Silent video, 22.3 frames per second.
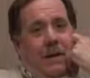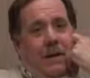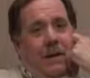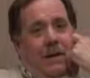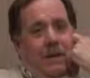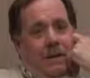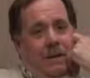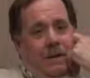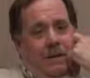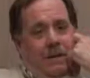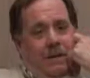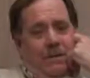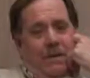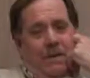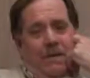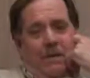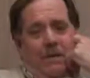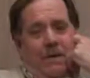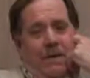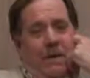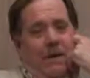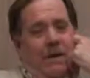I,
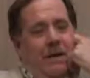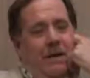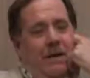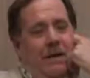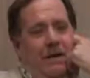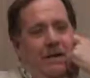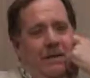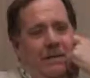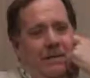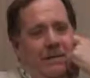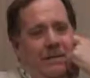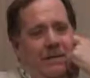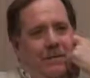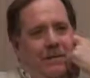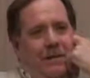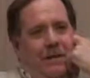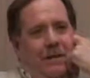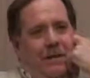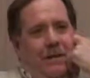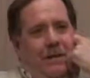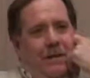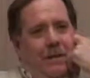without a doubt,
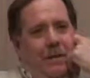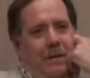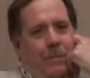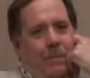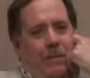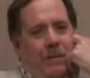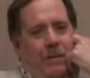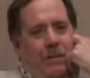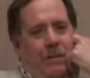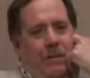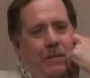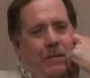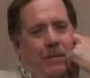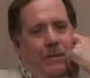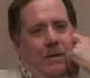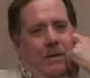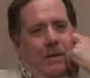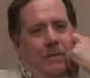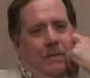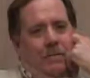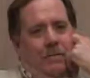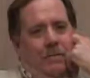without a doubt, because he was,
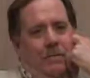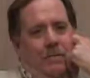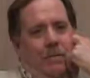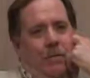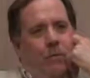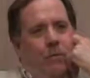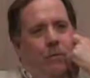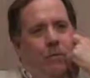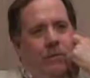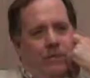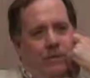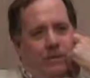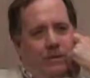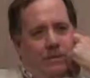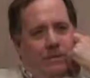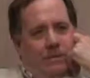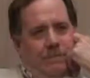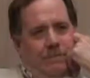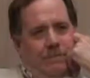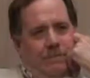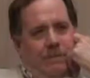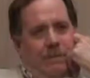he was so rigid
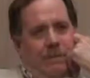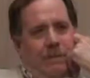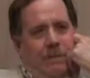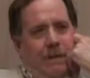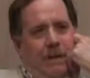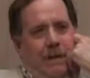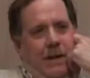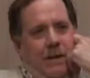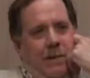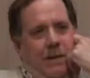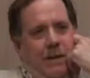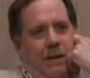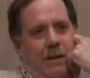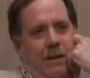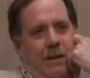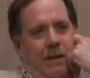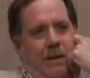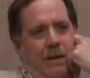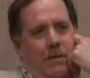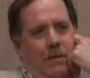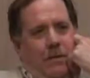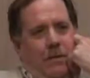in that, but
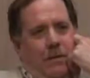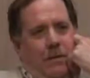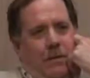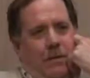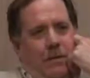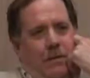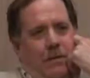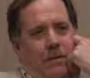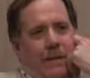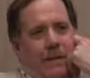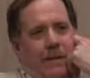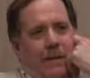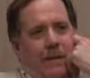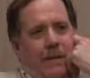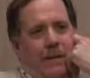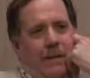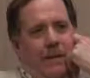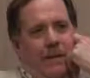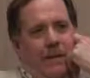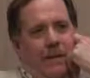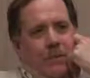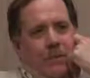he knew where his
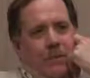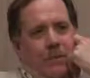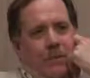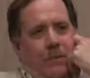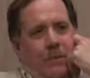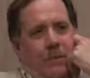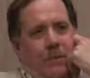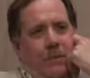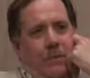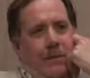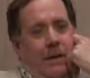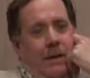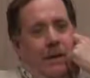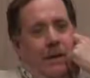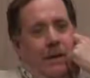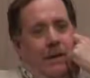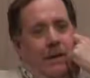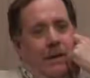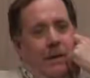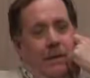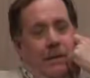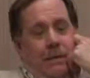boundaries were, you know.
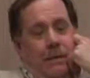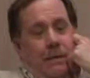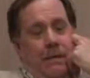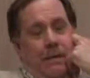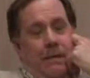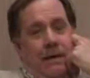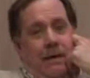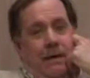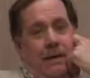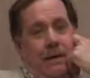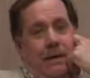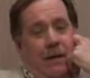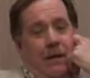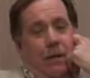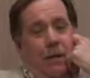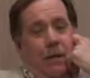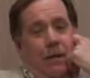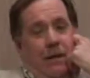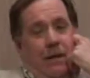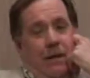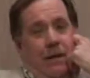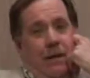And in fact, at
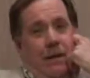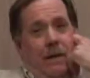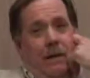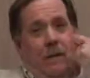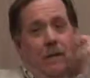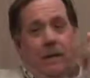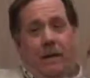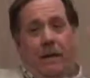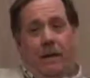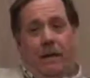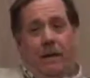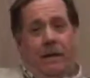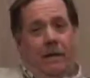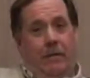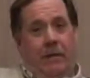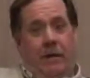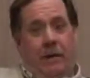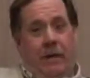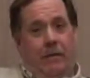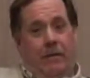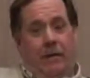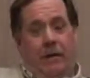one time, about a year
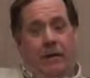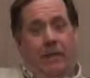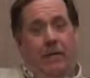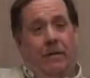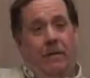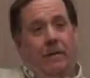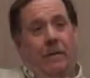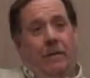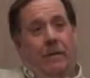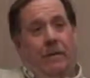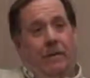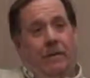and a half later,